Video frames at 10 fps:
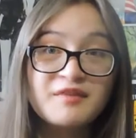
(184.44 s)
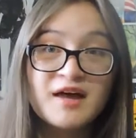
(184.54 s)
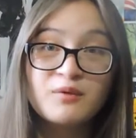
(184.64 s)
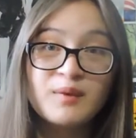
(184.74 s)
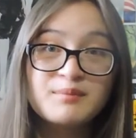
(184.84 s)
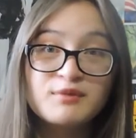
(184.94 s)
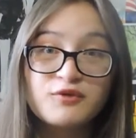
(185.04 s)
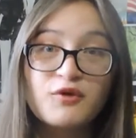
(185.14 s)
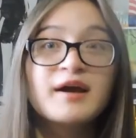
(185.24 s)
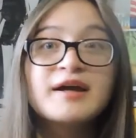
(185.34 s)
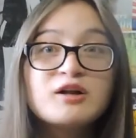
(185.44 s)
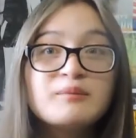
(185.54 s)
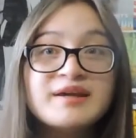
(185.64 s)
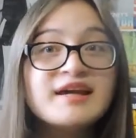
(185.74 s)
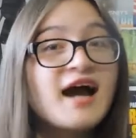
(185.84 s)
that wait before. It'll
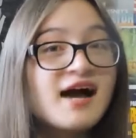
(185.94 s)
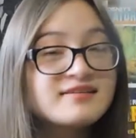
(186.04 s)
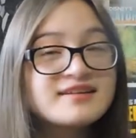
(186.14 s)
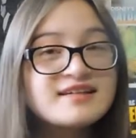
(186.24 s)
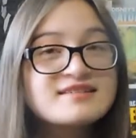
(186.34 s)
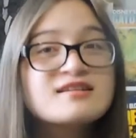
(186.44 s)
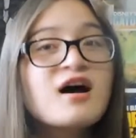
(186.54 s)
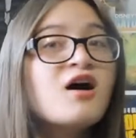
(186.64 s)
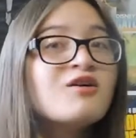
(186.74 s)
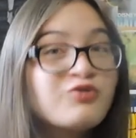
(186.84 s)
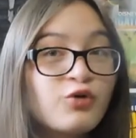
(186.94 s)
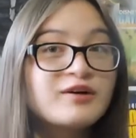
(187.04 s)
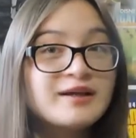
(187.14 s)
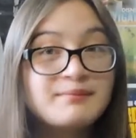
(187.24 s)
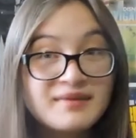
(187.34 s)
be at least
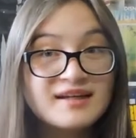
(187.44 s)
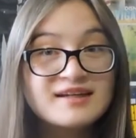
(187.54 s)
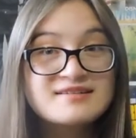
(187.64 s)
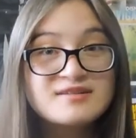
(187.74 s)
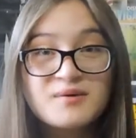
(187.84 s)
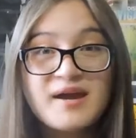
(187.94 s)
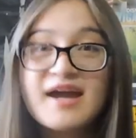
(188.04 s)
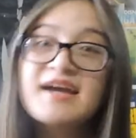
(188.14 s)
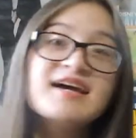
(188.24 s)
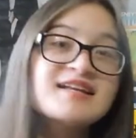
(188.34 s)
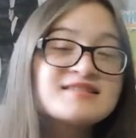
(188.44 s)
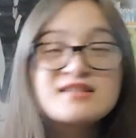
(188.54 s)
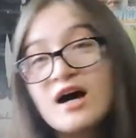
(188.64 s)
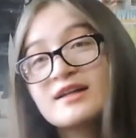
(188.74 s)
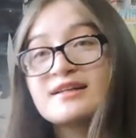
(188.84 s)
40 minutes, okay? It's
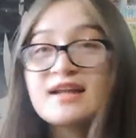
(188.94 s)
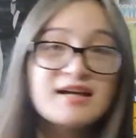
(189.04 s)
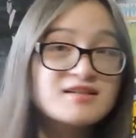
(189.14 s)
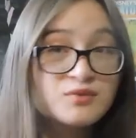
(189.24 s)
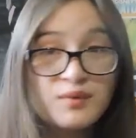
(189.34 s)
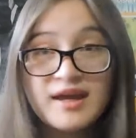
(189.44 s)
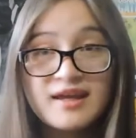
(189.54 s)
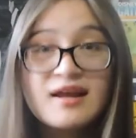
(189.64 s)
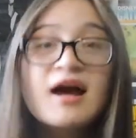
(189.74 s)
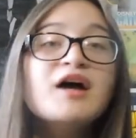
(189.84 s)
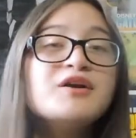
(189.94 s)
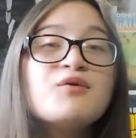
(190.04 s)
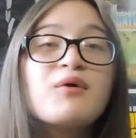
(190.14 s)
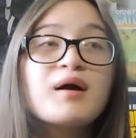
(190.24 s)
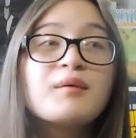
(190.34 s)
not a nice wait.
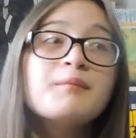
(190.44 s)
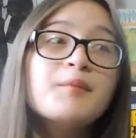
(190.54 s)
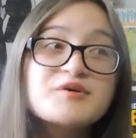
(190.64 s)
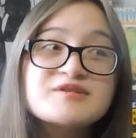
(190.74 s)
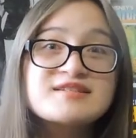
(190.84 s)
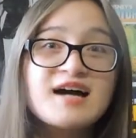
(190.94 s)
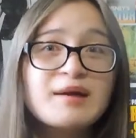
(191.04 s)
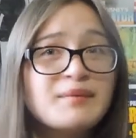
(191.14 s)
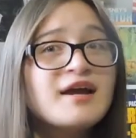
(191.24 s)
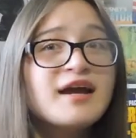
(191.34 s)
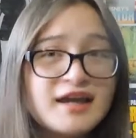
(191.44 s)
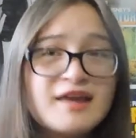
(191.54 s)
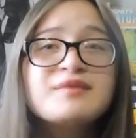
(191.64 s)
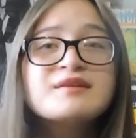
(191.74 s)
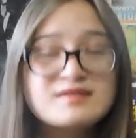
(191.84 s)
You are most of the time
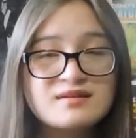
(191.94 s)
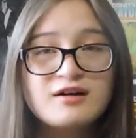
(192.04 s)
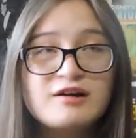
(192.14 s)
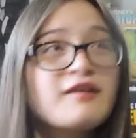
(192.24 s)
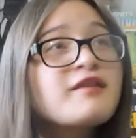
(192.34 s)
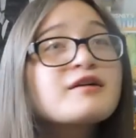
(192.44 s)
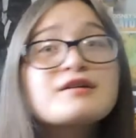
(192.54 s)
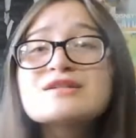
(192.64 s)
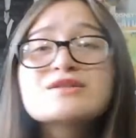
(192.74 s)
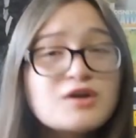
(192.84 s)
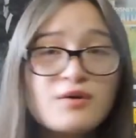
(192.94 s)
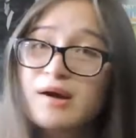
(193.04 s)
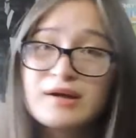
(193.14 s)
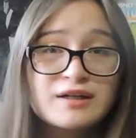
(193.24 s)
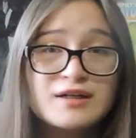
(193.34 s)
in the sun. There is no
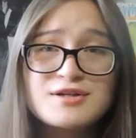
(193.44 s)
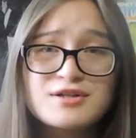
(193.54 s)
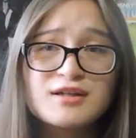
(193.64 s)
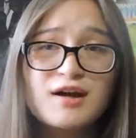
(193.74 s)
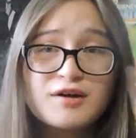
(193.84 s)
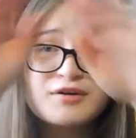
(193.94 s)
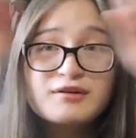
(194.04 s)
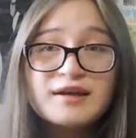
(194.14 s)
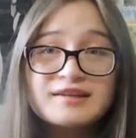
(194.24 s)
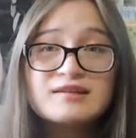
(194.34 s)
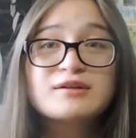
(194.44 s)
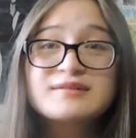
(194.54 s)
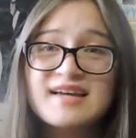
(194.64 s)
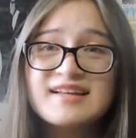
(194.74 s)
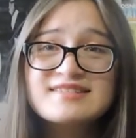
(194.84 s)
air conditioning under like the little
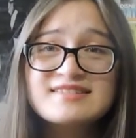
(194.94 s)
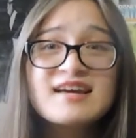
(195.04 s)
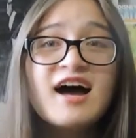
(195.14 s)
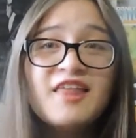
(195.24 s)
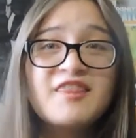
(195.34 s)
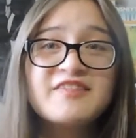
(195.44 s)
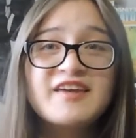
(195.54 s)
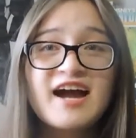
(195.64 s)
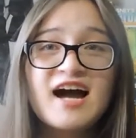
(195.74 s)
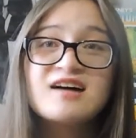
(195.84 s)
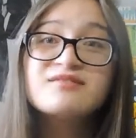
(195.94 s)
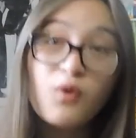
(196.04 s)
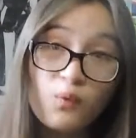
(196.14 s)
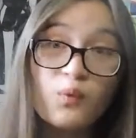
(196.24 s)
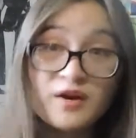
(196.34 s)
tents that they have.
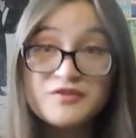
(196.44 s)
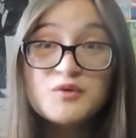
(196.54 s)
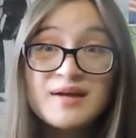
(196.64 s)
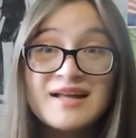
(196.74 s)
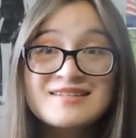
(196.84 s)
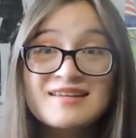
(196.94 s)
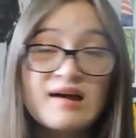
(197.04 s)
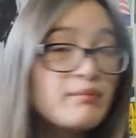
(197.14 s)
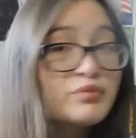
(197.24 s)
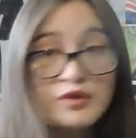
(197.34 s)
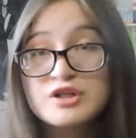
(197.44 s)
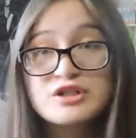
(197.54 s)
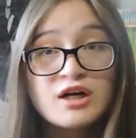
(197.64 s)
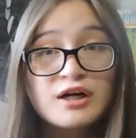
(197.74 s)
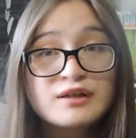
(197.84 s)
If you get to them, there's
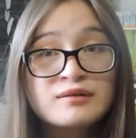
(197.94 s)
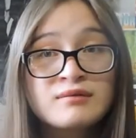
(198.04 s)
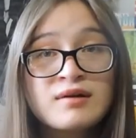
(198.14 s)
none.